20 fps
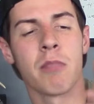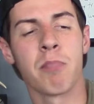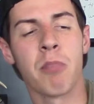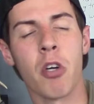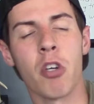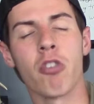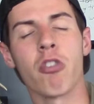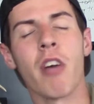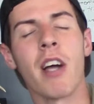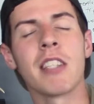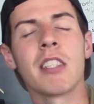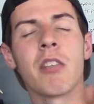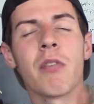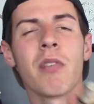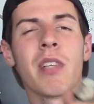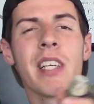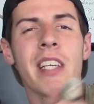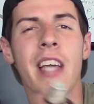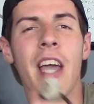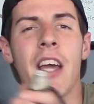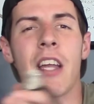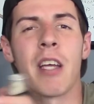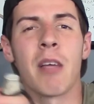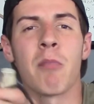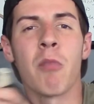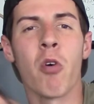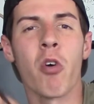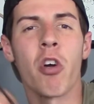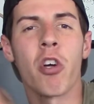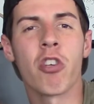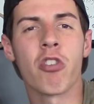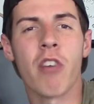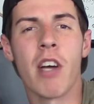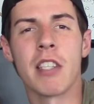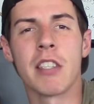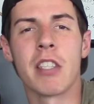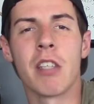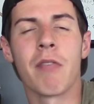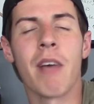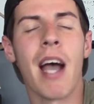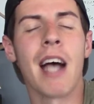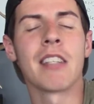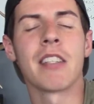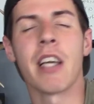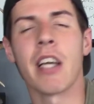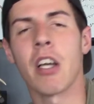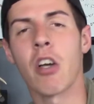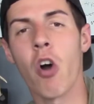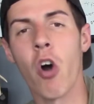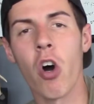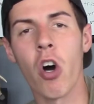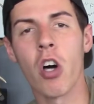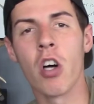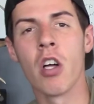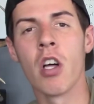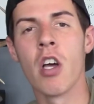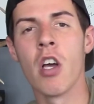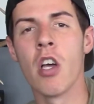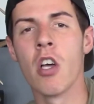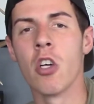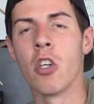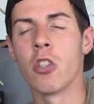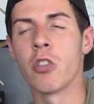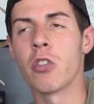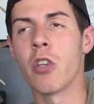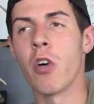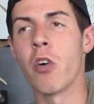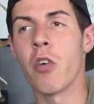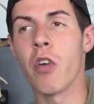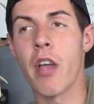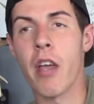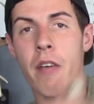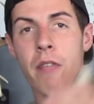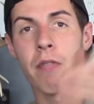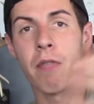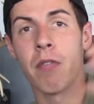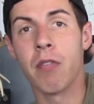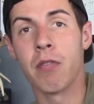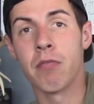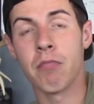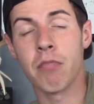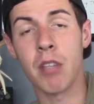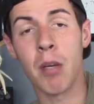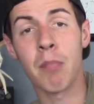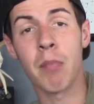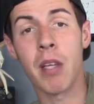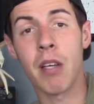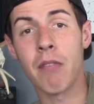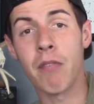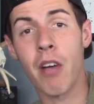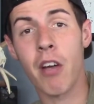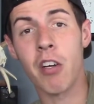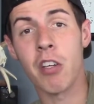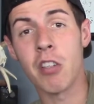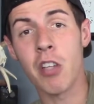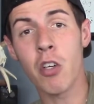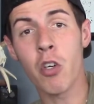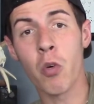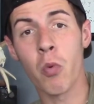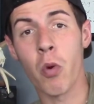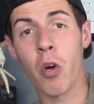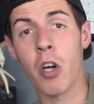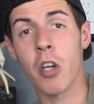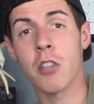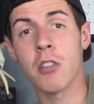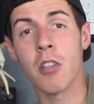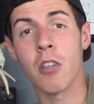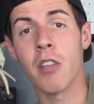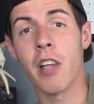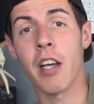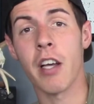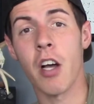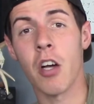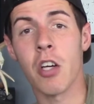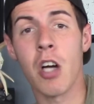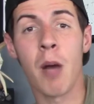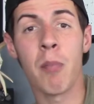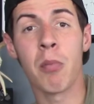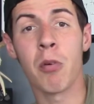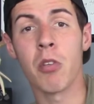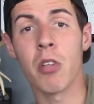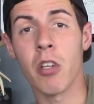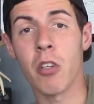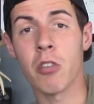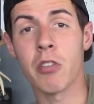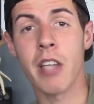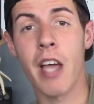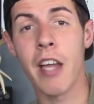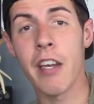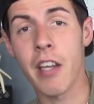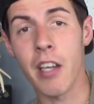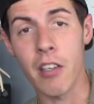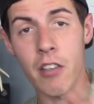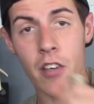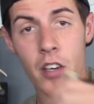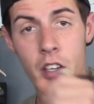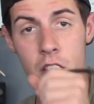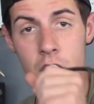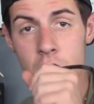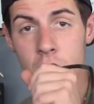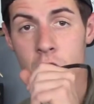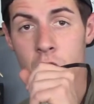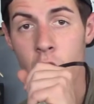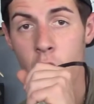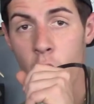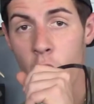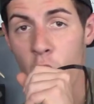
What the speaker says: progressively getting more aggressive as I call. So if something very little works, so like a couple little tendon grunts,